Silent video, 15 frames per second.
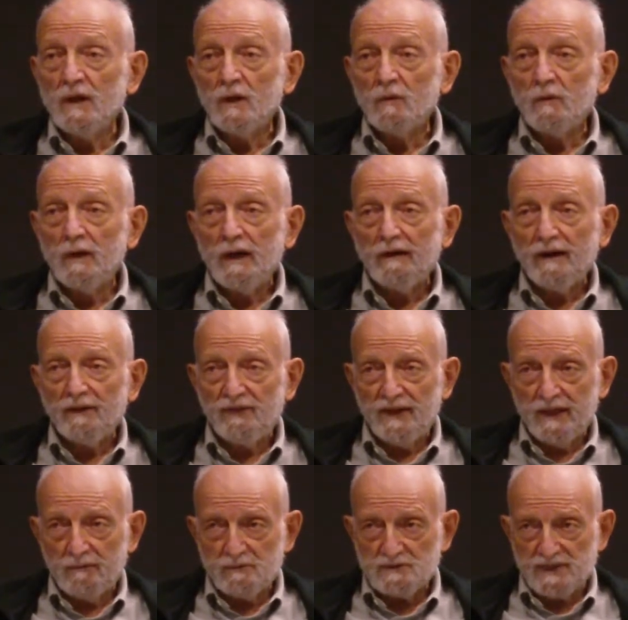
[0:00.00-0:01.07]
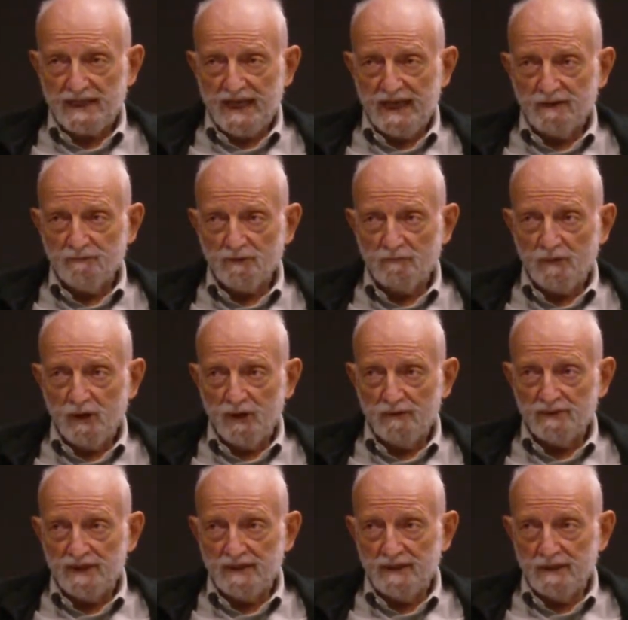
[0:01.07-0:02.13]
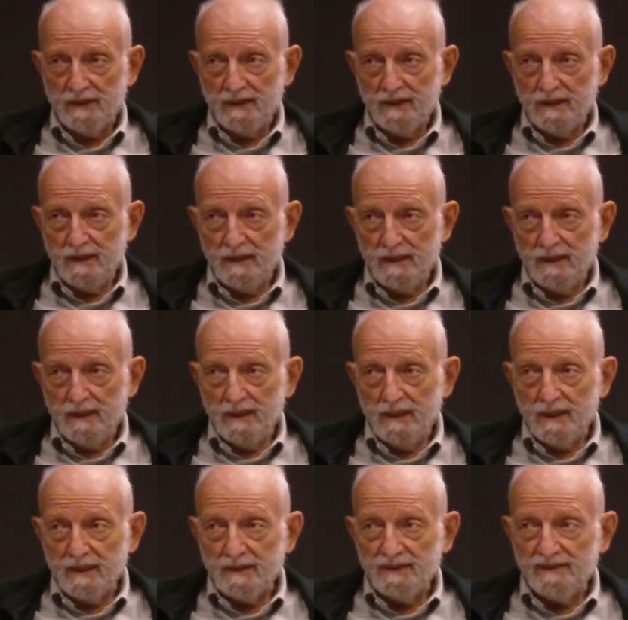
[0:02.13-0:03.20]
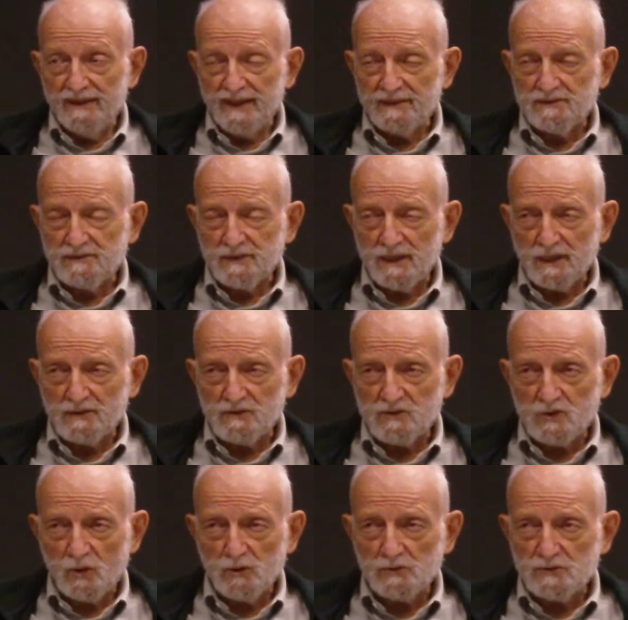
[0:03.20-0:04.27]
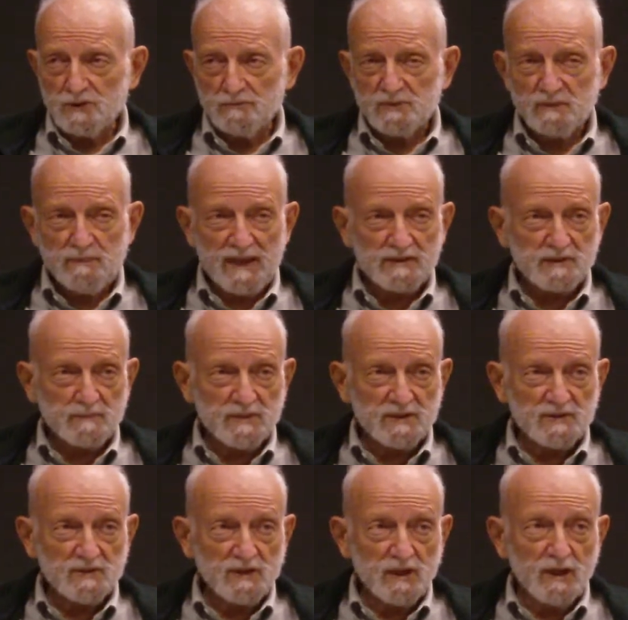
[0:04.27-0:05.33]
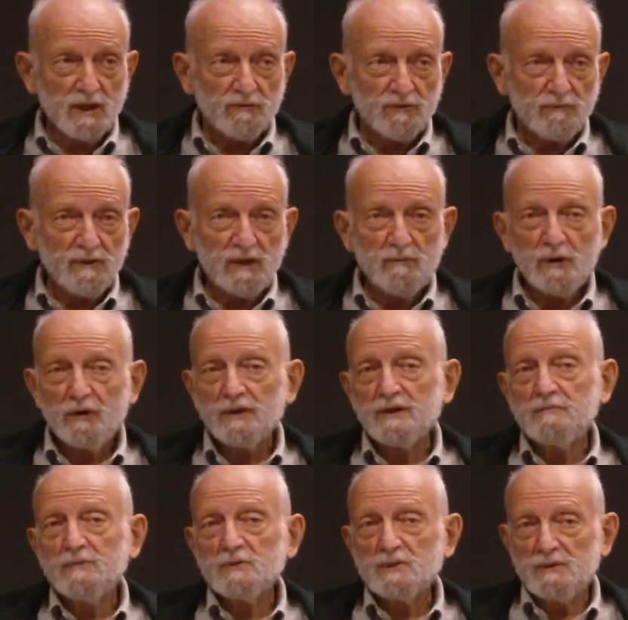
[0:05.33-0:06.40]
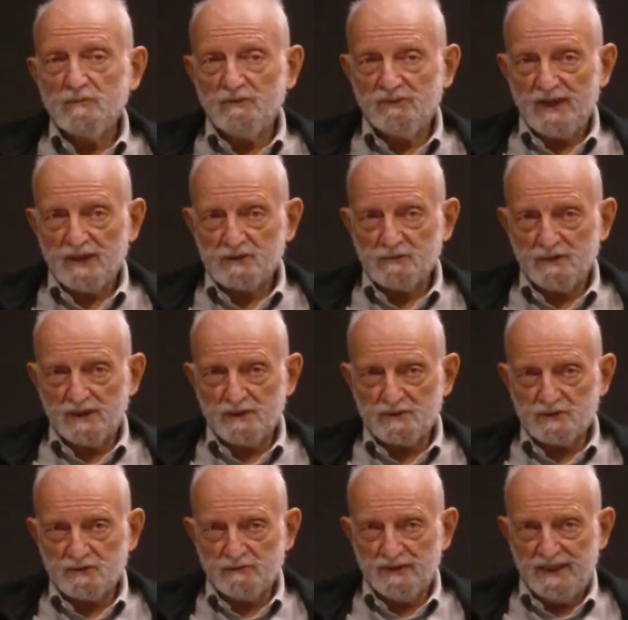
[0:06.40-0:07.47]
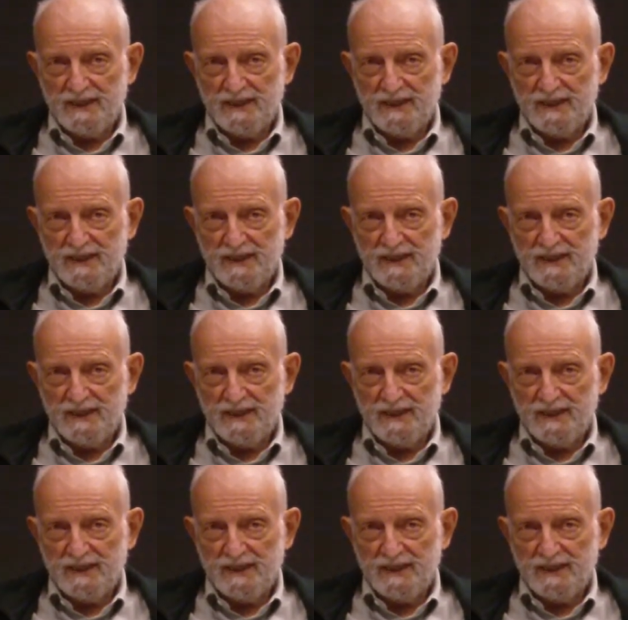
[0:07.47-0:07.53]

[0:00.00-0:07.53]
where I think it was a gang from Harvard that stole some specimens from the American Museum of Natural History.